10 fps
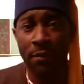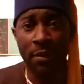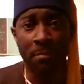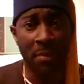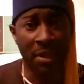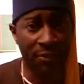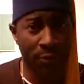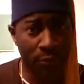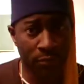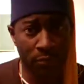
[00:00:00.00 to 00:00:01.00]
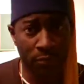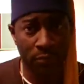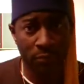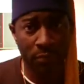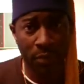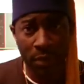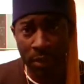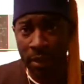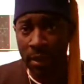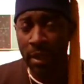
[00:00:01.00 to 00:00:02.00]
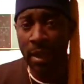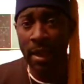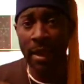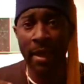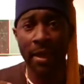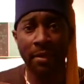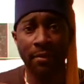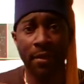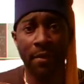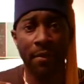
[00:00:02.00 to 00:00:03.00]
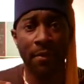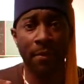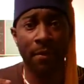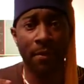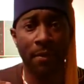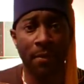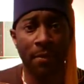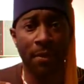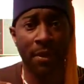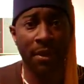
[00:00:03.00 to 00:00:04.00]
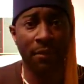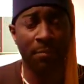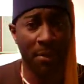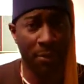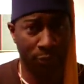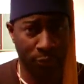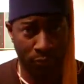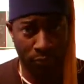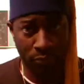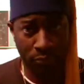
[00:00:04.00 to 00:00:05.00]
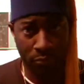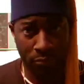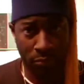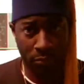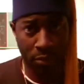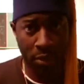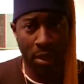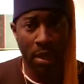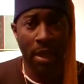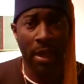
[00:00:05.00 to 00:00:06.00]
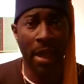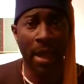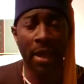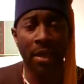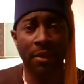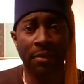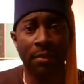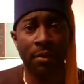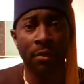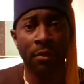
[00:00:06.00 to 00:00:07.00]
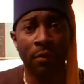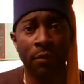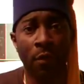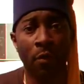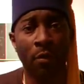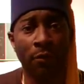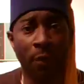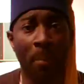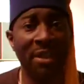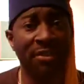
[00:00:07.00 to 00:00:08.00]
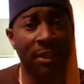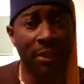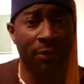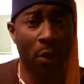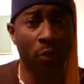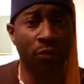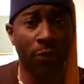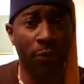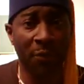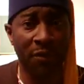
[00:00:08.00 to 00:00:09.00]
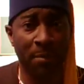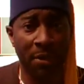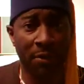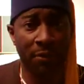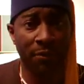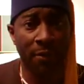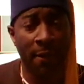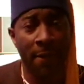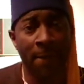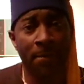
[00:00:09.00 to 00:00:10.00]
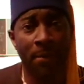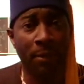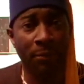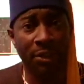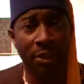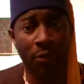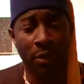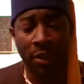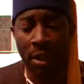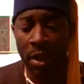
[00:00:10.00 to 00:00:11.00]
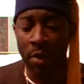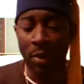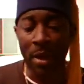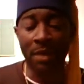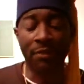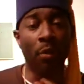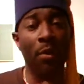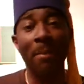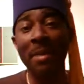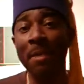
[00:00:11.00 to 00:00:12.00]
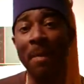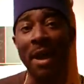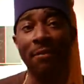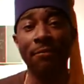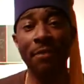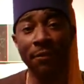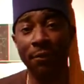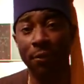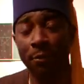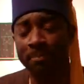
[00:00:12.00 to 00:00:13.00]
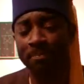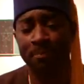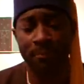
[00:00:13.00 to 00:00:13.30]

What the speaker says: the mental, and the spiritual. And so basically, those are the three spheres that we deal with. And what I mean by physical,